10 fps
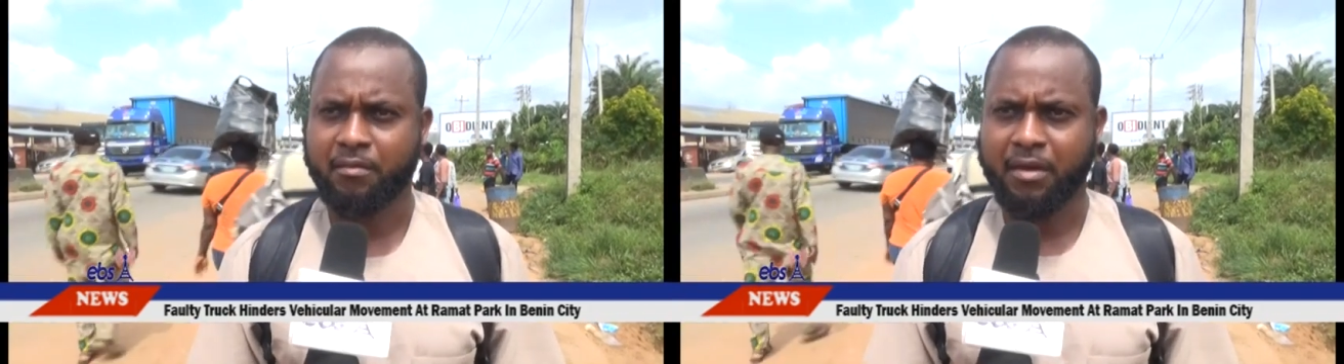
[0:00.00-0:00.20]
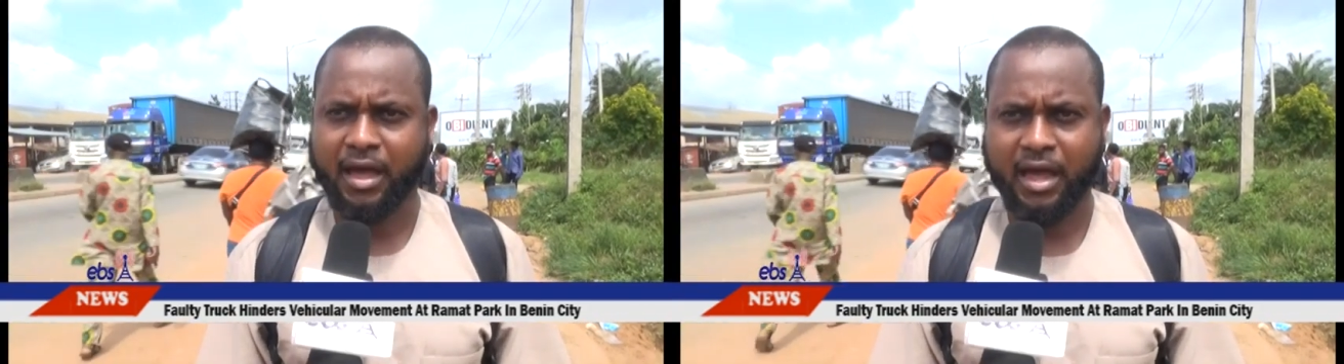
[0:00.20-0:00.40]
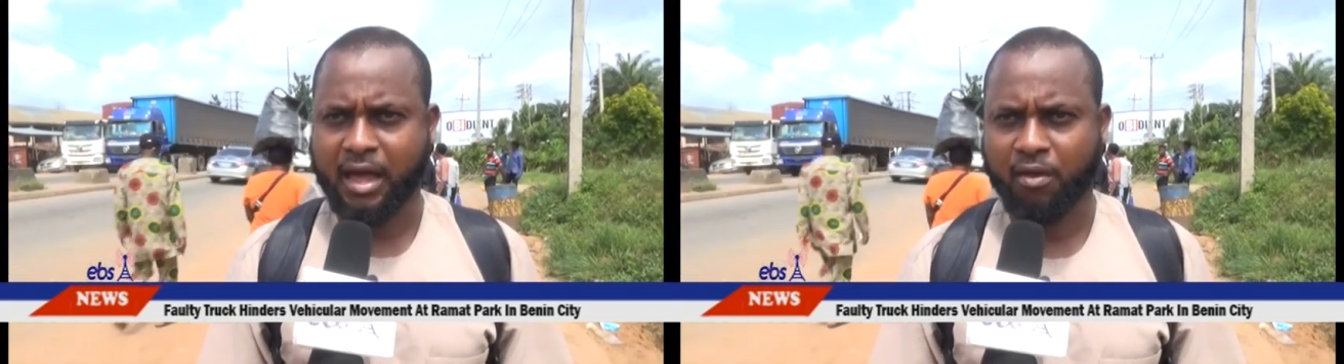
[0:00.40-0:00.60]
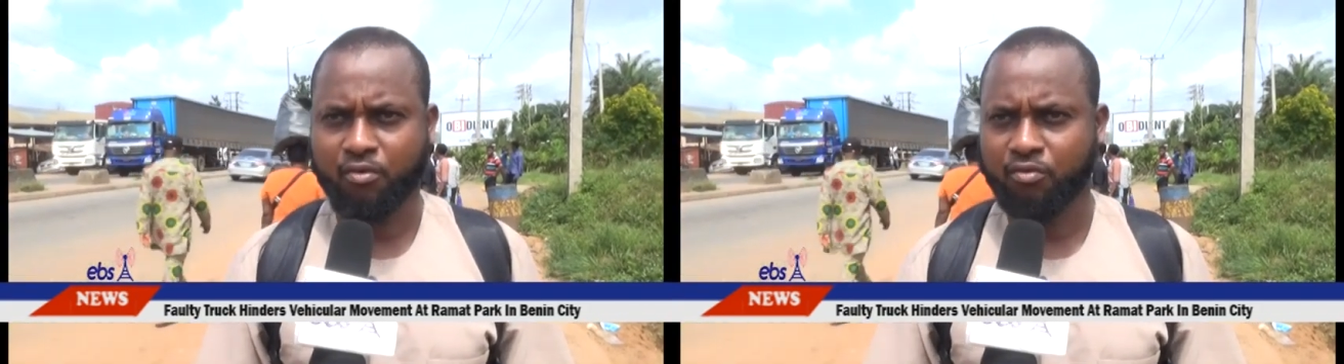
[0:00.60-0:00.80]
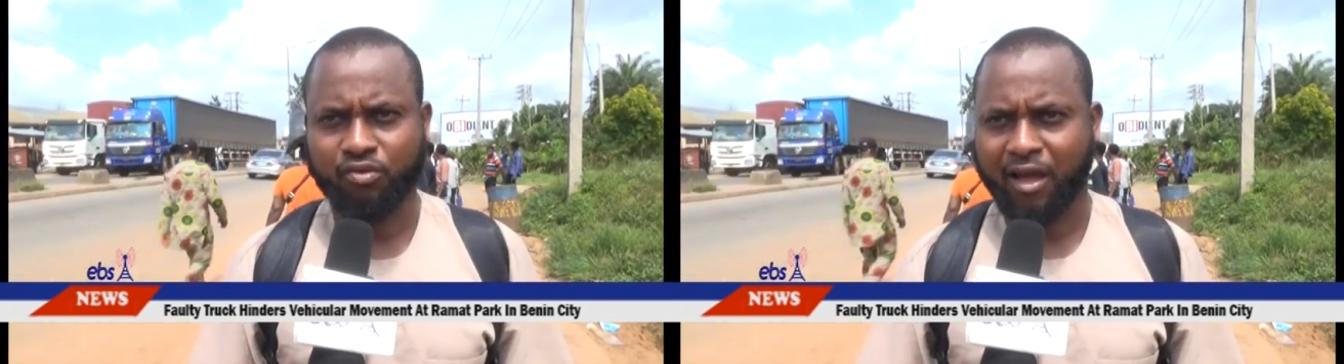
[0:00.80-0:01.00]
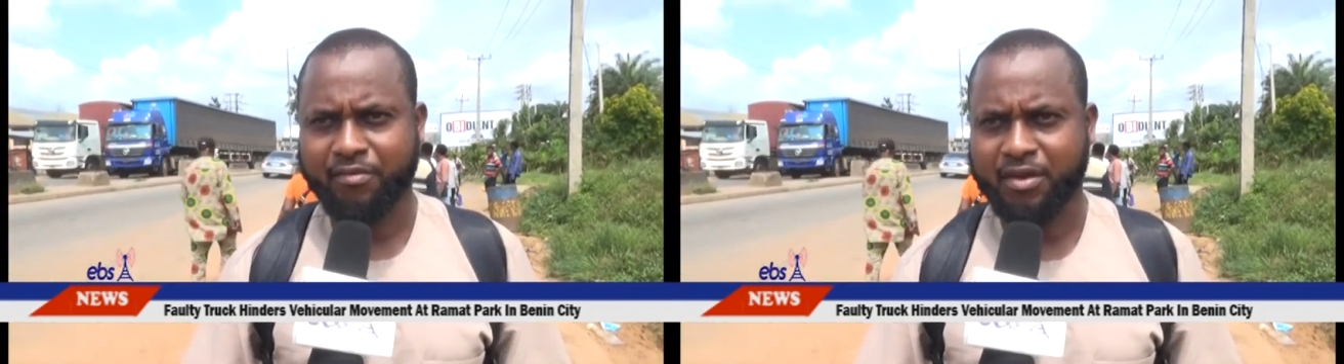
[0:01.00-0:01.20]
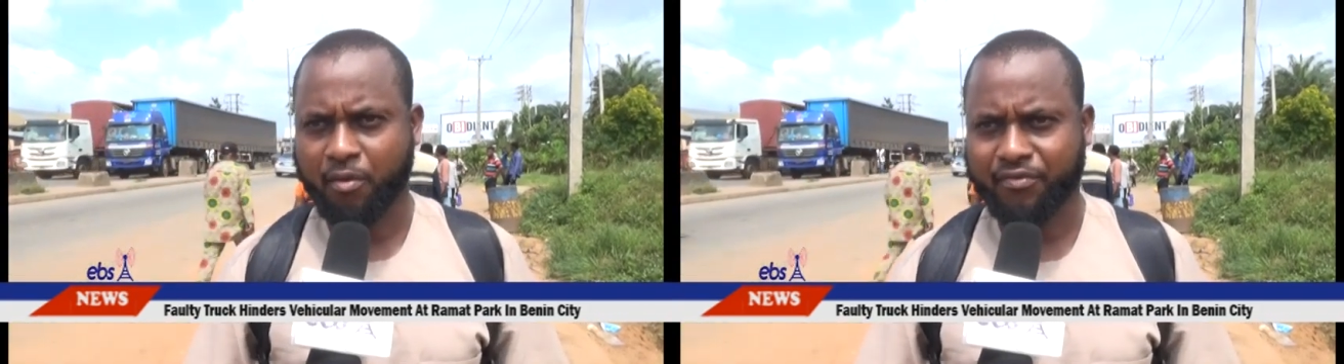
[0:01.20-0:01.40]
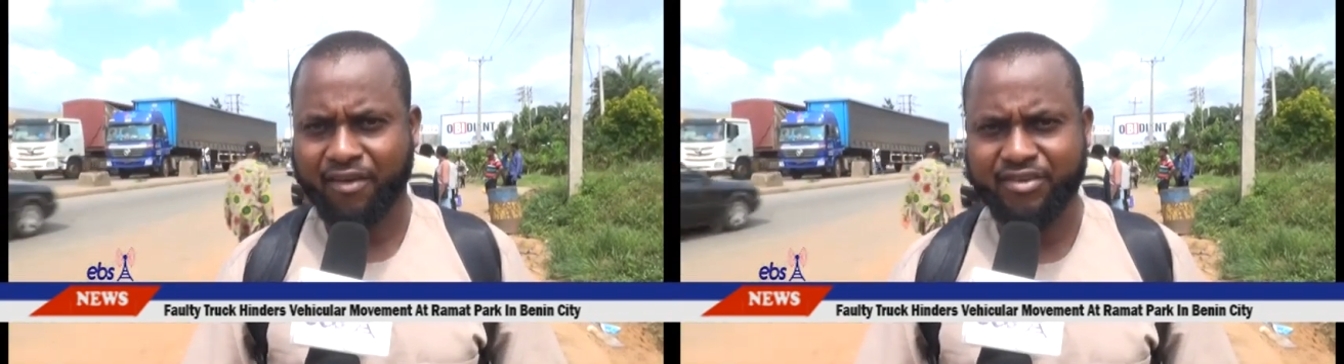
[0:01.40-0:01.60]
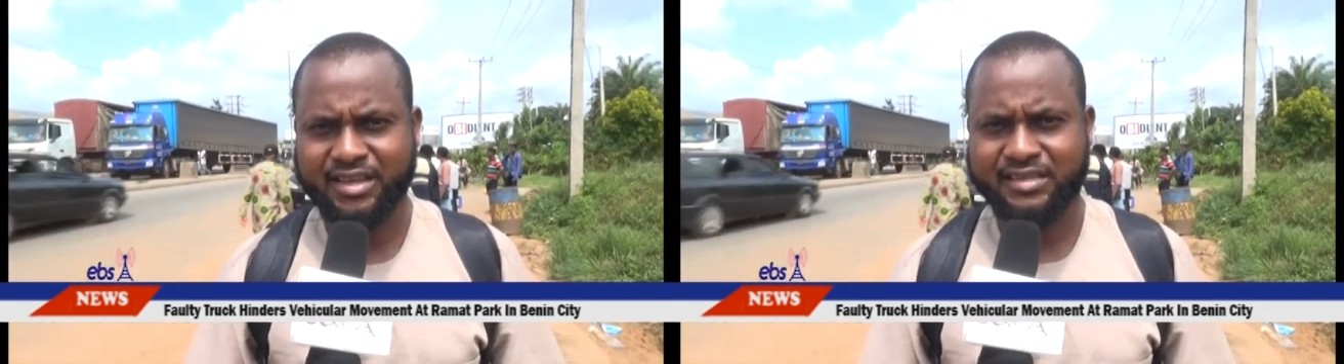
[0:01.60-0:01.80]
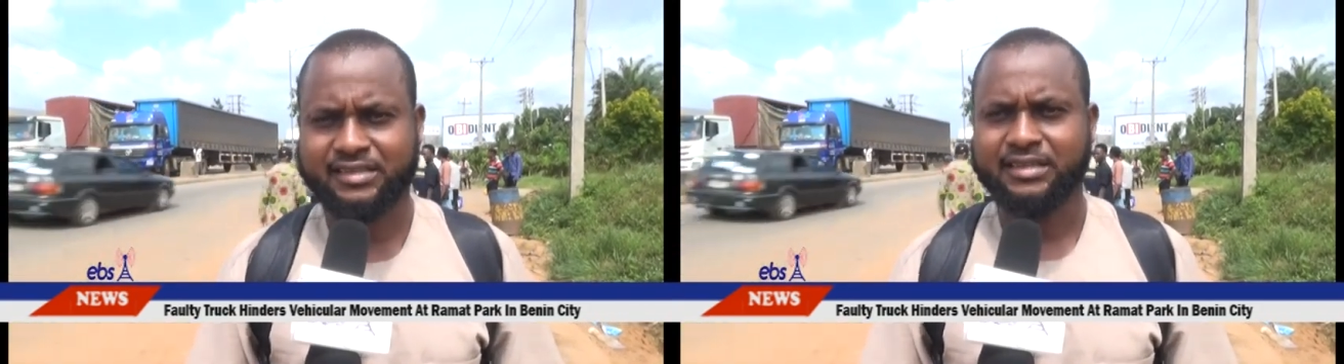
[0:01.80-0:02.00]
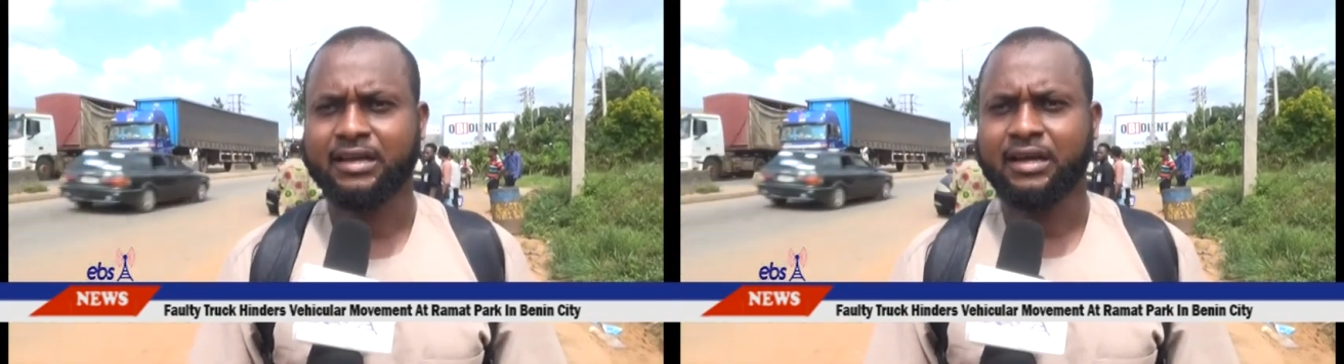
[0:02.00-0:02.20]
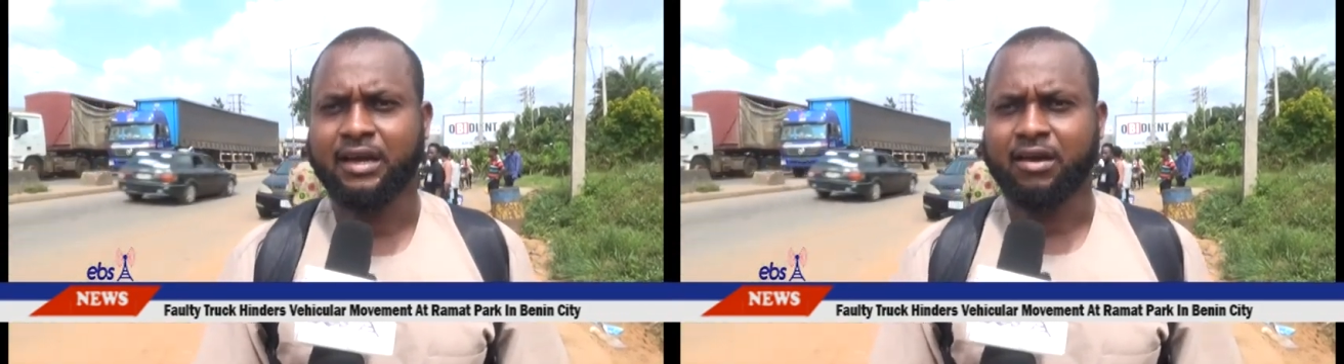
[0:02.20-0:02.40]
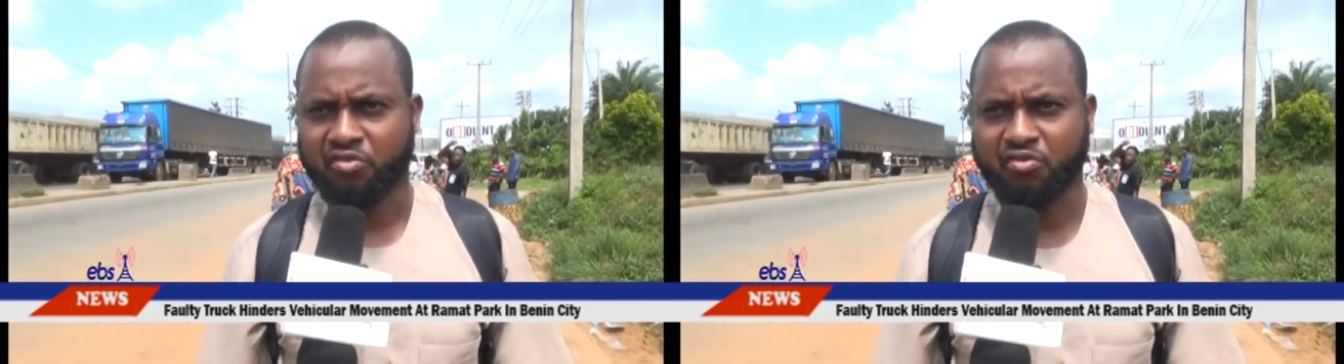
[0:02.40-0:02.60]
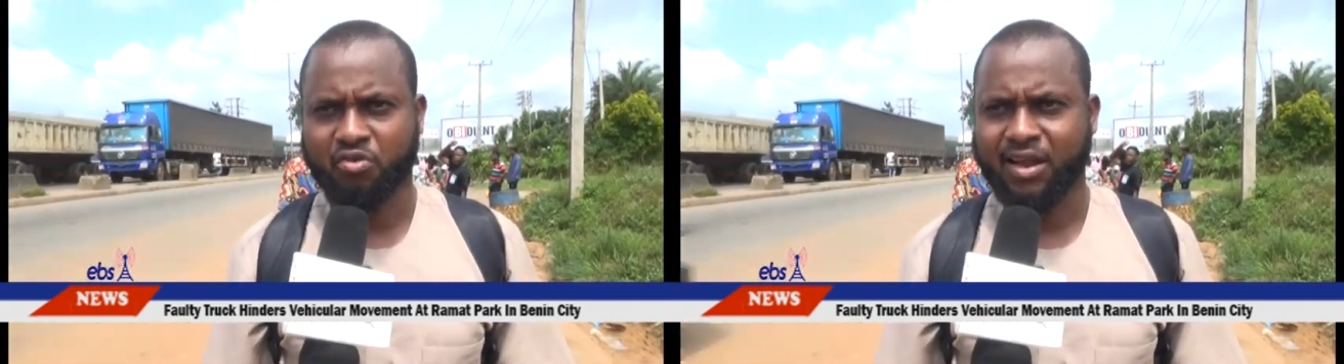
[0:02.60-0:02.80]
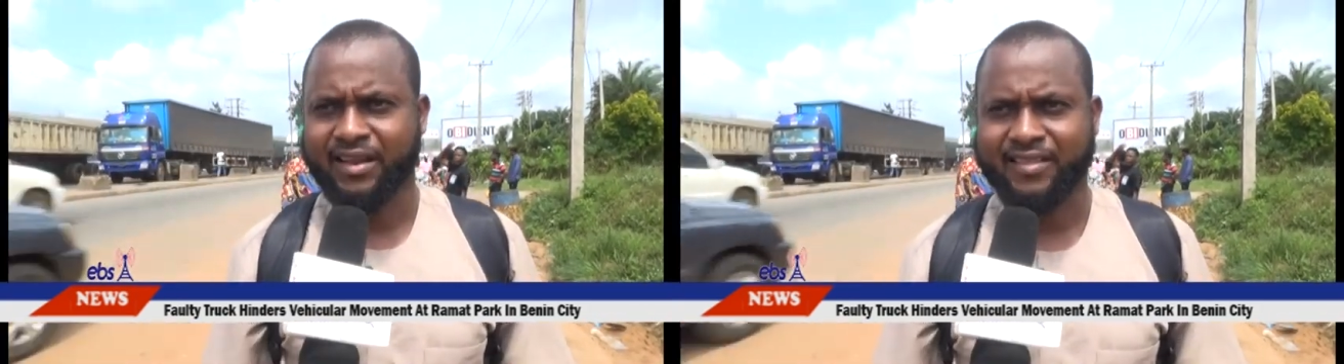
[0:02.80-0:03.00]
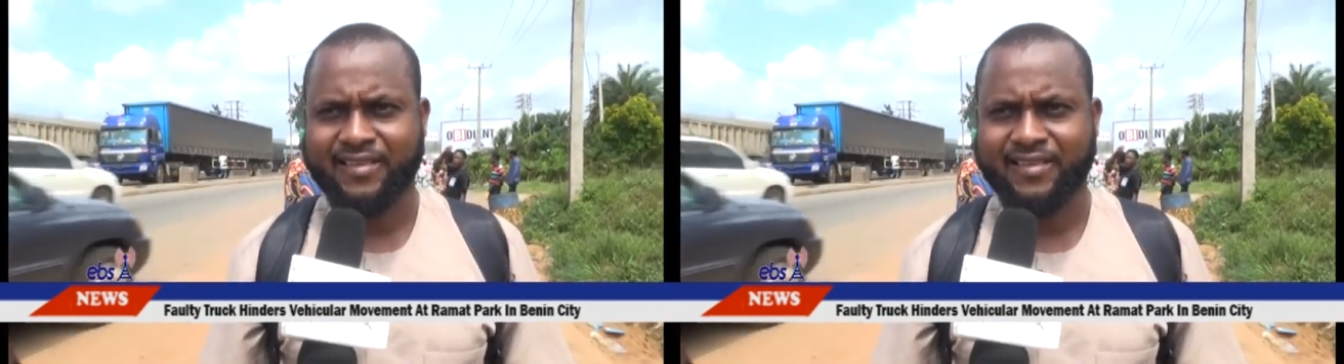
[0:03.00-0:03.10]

wouldn't have been observing it. Because look at